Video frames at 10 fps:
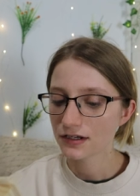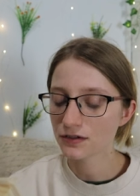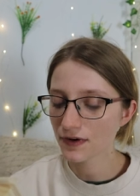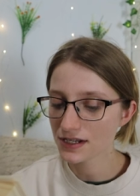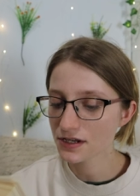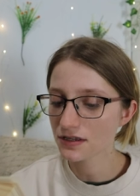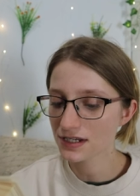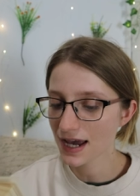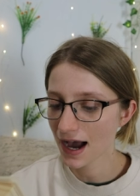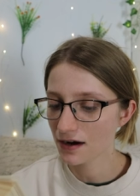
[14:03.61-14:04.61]
To rescue the
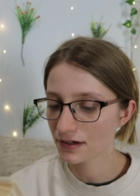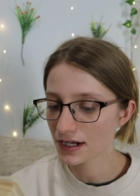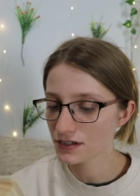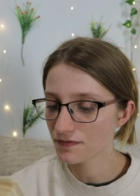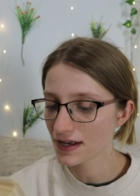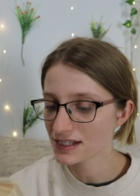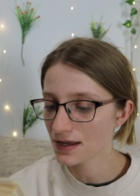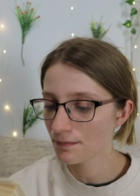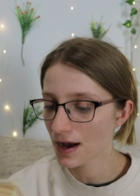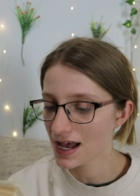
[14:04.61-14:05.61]
town and to face
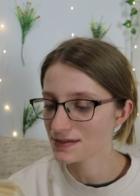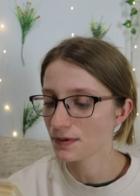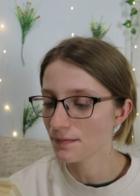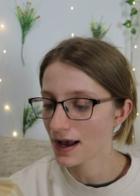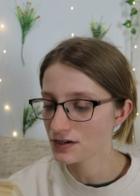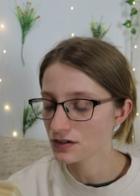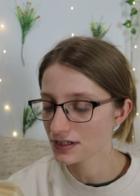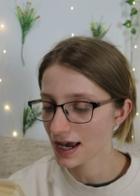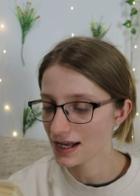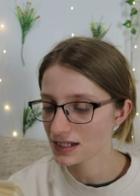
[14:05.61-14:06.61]
the impossible magical
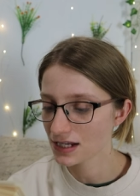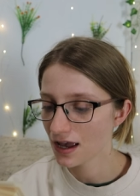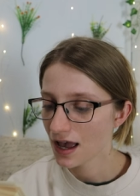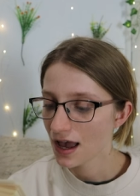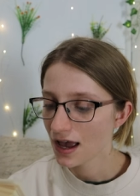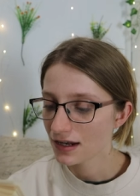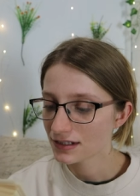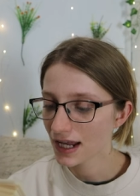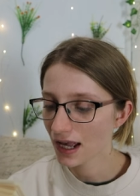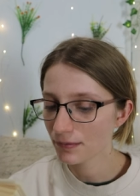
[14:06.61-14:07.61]
test,
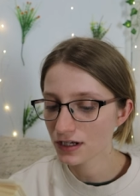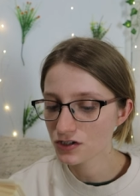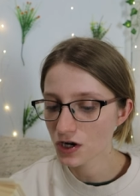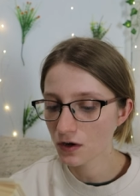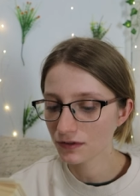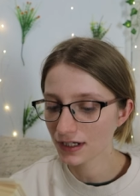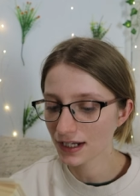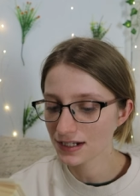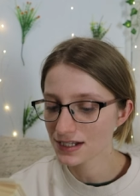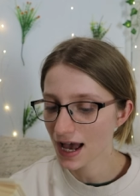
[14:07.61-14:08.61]
Tammy Jo
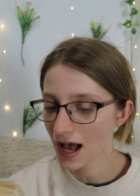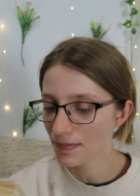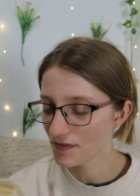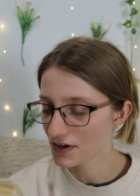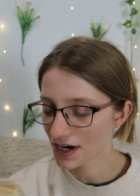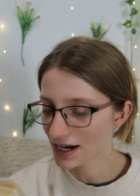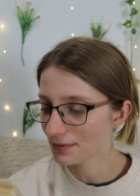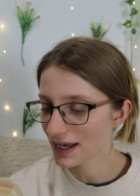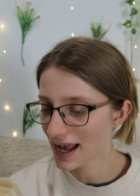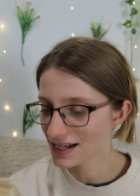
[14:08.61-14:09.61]
needs the help of
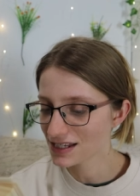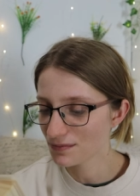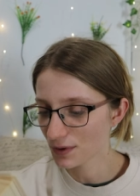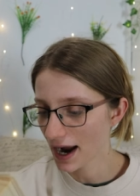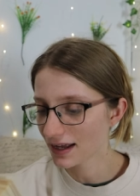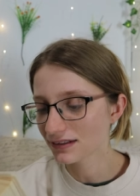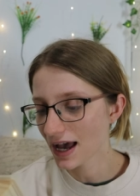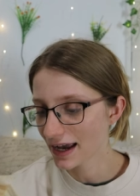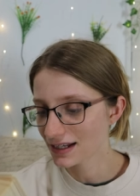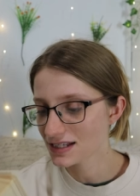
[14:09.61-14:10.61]
incredibly handsome Brian
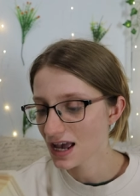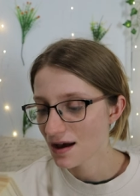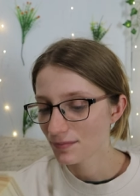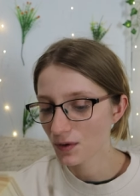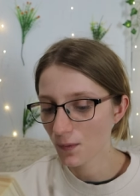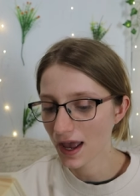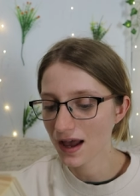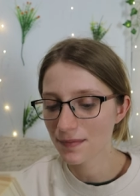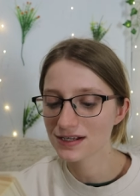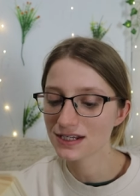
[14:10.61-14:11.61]
Lyons, but
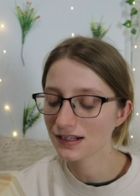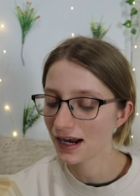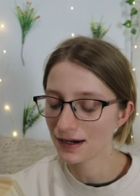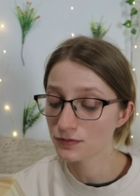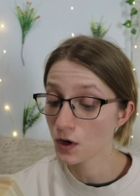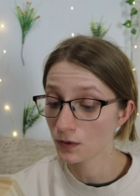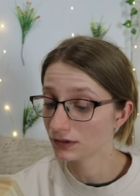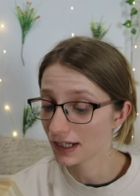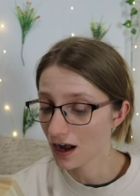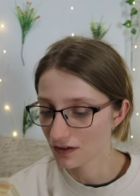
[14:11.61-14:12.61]
Wham has declared him
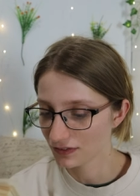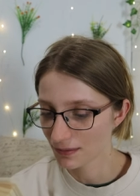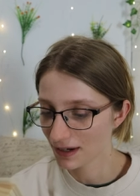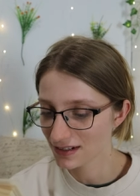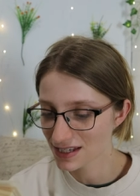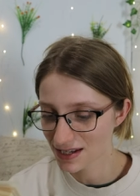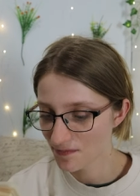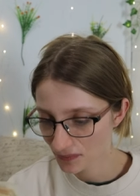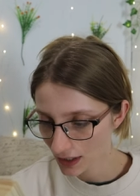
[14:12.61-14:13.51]
totally off limits.